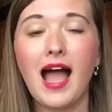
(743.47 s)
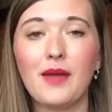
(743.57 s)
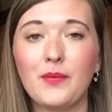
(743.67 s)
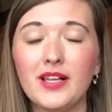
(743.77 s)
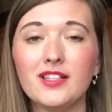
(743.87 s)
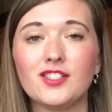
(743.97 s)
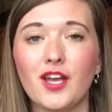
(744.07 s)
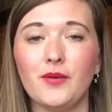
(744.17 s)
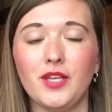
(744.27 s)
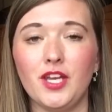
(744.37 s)
I will
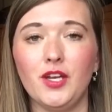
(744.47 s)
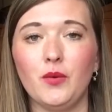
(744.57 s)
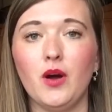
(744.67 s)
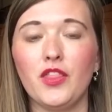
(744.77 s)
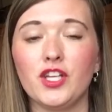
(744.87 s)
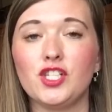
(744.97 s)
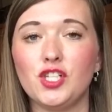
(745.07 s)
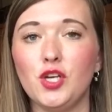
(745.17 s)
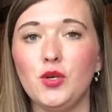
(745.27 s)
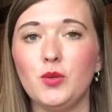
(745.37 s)
show you the
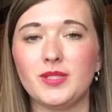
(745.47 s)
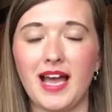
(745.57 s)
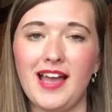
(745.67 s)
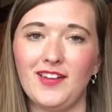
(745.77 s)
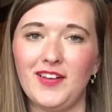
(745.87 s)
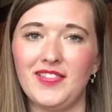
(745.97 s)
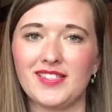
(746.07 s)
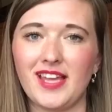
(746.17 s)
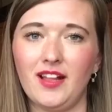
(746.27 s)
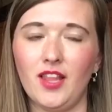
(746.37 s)
shoes I got in the
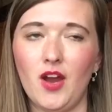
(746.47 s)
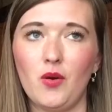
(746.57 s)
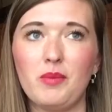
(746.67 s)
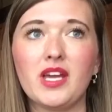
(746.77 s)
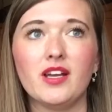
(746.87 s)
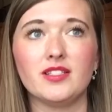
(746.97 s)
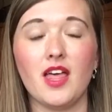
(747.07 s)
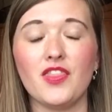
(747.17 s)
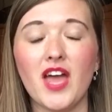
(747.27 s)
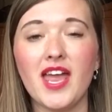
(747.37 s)
sale though, because
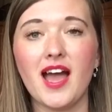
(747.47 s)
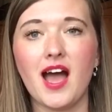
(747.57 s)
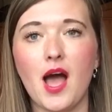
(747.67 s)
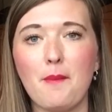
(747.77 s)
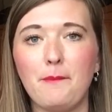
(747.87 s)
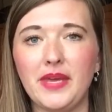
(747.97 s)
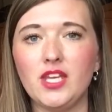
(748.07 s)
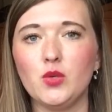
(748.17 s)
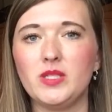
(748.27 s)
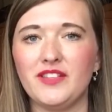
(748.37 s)
they are
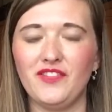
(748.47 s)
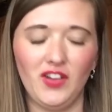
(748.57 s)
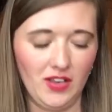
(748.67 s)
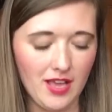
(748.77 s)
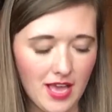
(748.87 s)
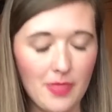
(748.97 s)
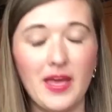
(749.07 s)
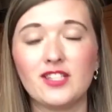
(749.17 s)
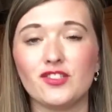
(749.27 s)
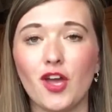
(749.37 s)
beautiful.
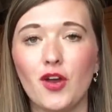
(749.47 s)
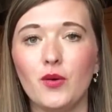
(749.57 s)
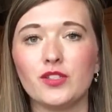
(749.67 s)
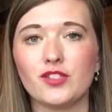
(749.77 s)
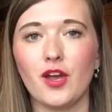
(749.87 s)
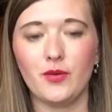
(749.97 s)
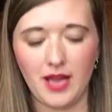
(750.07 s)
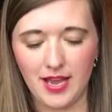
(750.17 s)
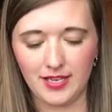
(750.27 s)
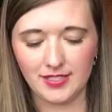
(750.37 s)
They're so, so
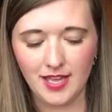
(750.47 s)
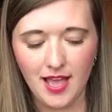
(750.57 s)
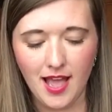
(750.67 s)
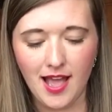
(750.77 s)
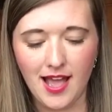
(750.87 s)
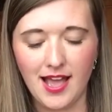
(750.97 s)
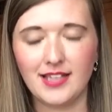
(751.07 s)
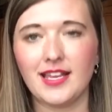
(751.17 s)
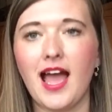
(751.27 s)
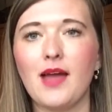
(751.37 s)
nice.
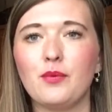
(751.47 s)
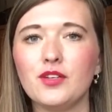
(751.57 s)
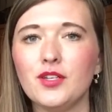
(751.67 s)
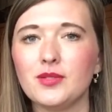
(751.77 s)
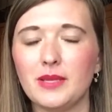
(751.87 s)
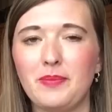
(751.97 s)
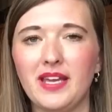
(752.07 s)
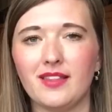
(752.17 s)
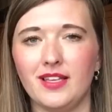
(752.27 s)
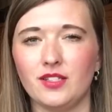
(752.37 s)
And I wouldn't usually
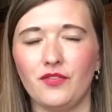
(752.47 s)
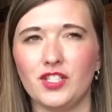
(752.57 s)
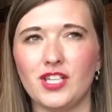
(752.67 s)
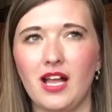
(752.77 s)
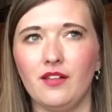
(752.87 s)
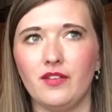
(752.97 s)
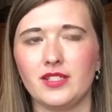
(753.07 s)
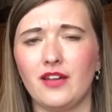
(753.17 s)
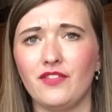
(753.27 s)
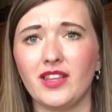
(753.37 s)
pick these off the shelf
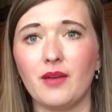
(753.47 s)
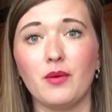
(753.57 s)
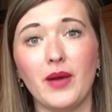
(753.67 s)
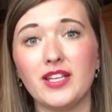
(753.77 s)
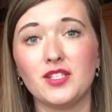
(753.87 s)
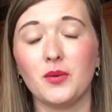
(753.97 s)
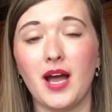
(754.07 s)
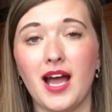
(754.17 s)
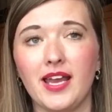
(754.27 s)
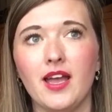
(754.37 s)
because I think they were way too
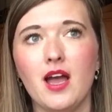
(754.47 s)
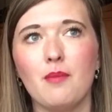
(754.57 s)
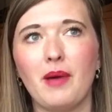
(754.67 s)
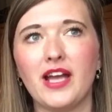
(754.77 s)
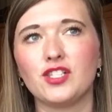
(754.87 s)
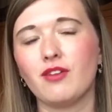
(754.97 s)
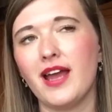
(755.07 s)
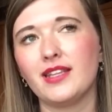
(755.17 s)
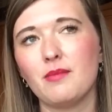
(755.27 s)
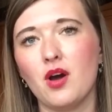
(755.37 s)
high, but I
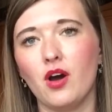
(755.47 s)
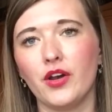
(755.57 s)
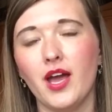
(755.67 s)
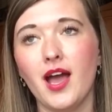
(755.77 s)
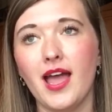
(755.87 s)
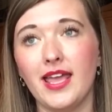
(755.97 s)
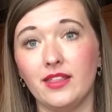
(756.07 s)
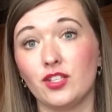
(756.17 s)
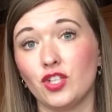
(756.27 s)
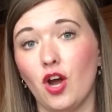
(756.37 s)
tried them on
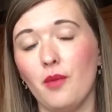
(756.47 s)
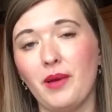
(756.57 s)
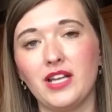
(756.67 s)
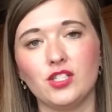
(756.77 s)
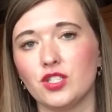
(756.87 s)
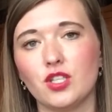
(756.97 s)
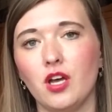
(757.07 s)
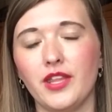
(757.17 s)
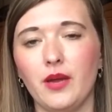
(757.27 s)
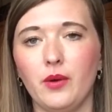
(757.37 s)
in the shop and just
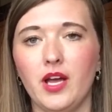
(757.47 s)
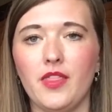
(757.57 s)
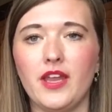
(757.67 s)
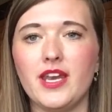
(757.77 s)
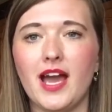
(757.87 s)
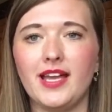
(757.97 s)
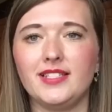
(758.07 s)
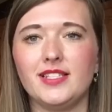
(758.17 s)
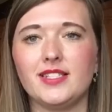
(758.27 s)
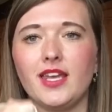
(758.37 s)
thought they were the
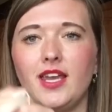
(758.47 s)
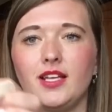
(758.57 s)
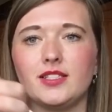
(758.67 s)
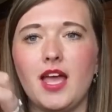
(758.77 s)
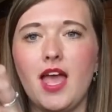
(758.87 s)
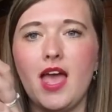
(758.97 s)
nicest things